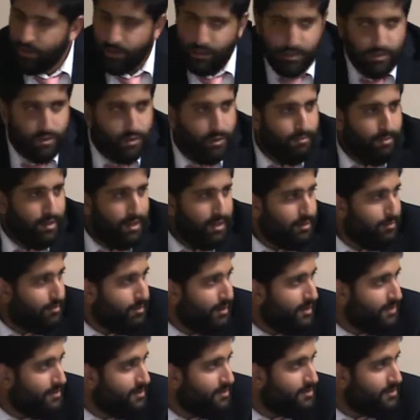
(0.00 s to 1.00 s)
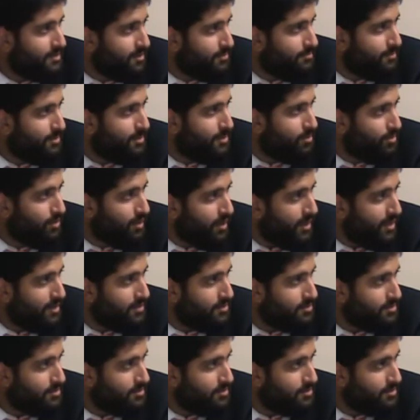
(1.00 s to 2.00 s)
So a Baal Bayit is somebody who
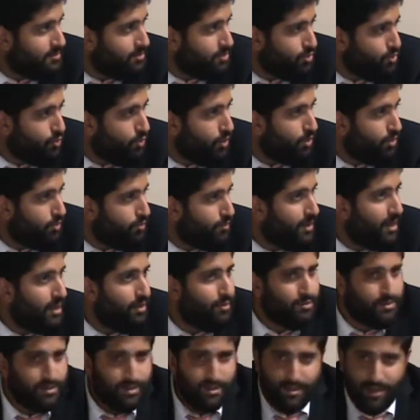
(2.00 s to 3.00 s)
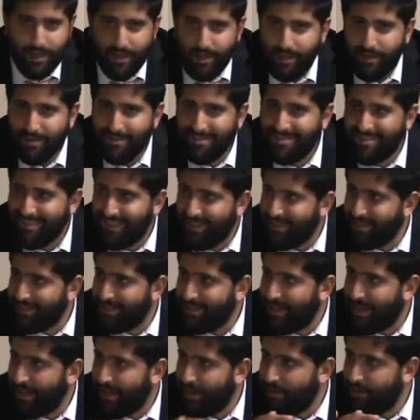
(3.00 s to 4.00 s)
has two or three hours a day set
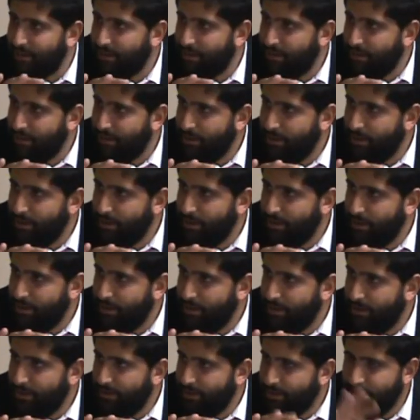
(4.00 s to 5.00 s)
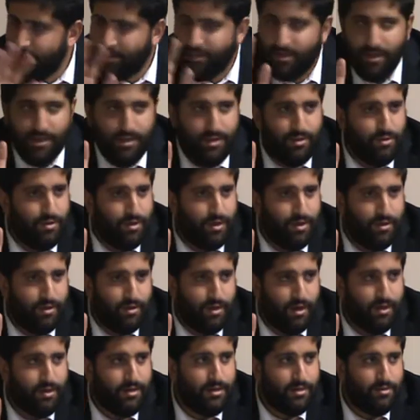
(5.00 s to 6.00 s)
aside to study Torah,
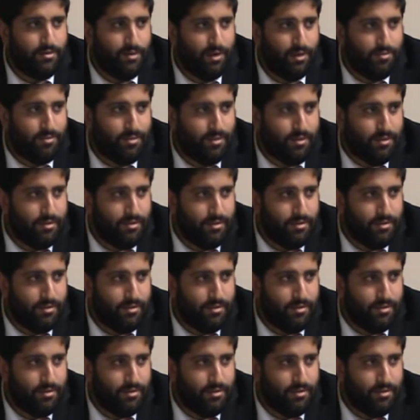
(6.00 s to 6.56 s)
uninterrupted.